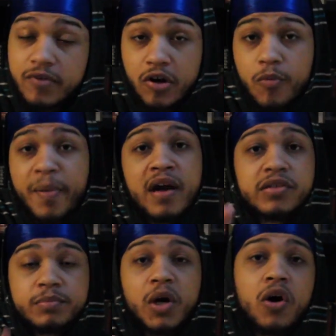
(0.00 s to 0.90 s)
Even though
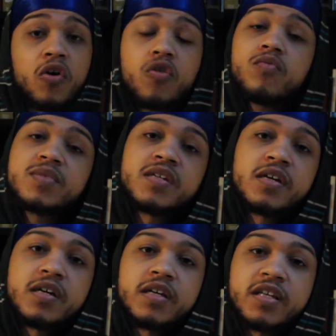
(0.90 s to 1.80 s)
Patrick
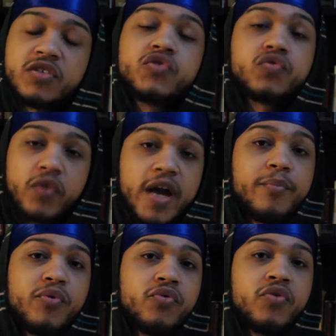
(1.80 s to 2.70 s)
Mahomes can
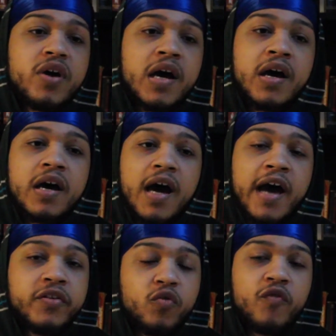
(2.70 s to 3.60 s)
scramble,
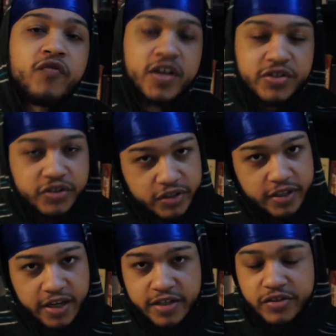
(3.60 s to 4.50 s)
I knew
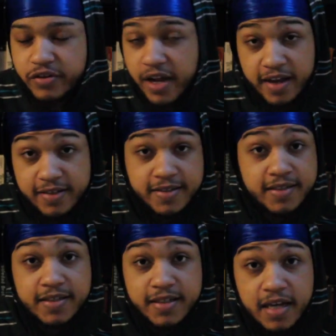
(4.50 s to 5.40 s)
eventually that he's going to have
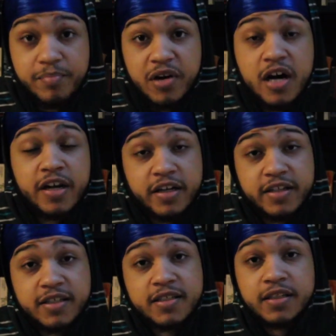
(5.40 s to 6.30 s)
to sit in that
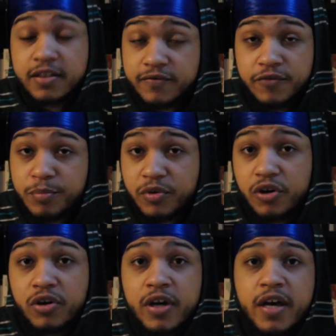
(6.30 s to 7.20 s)
pocket and sling the
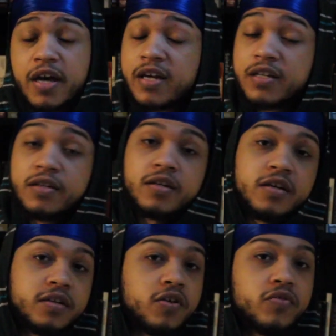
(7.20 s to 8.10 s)
football. And
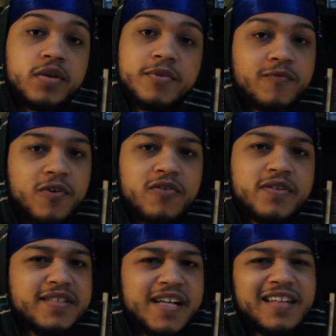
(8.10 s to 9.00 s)
don't get me
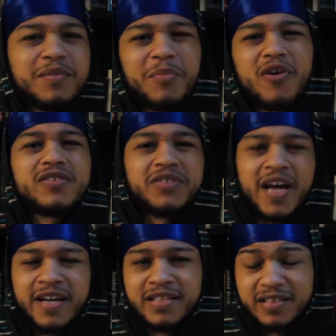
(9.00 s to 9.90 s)
wrong, he's not
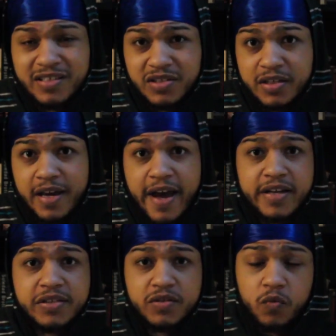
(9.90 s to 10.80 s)
Lamar Jackson. He's
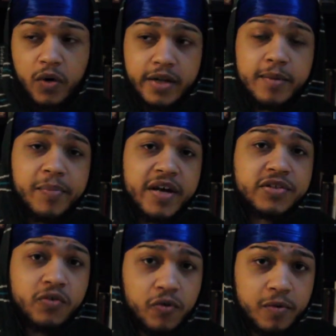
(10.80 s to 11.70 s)
actually one of the
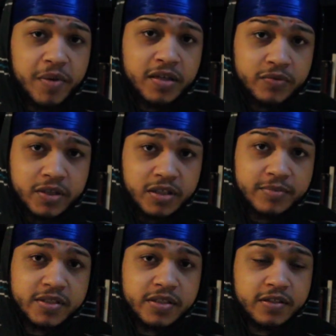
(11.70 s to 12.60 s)
best quarterbacks when
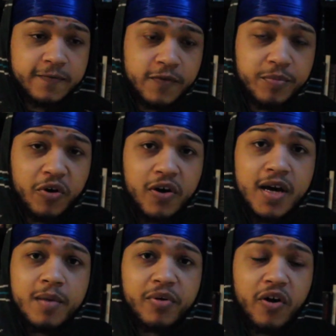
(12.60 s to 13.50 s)
it comes to slinging the
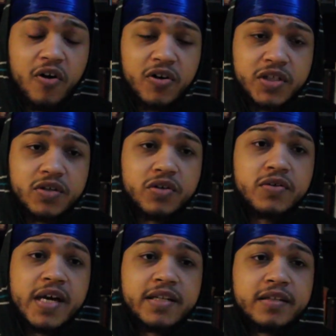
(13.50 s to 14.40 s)
football. But
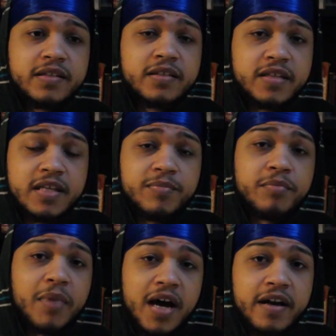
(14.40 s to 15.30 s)
also you have to
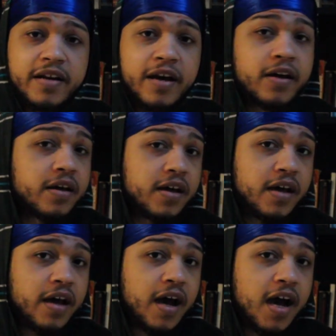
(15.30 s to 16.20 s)
keep in mind that
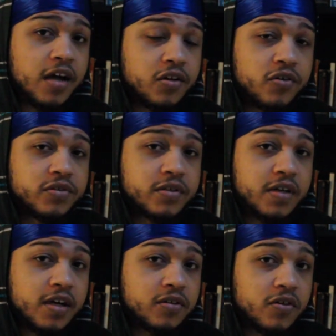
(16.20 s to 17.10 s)
how
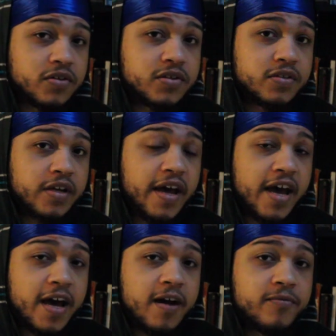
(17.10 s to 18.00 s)
long is he
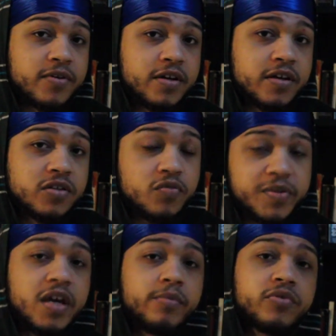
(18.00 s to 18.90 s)
going to have
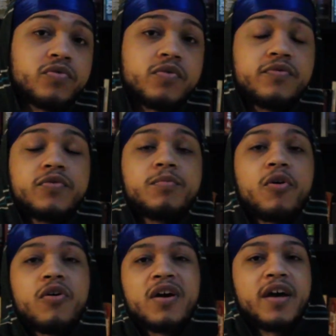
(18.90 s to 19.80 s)
to be able to throw the
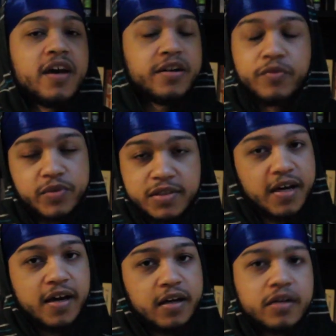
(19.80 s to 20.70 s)
football? And it
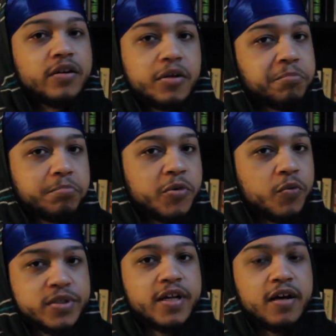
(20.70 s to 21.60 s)
was not
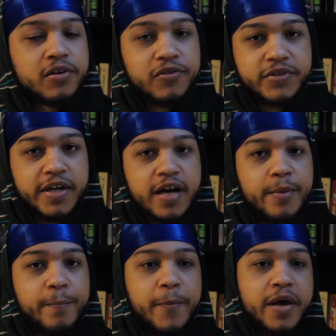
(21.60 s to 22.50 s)
a long
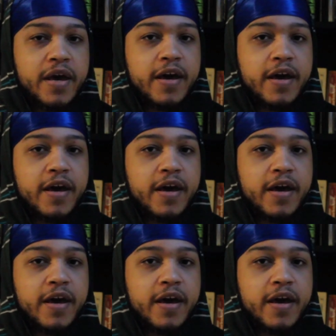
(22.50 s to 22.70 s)
time.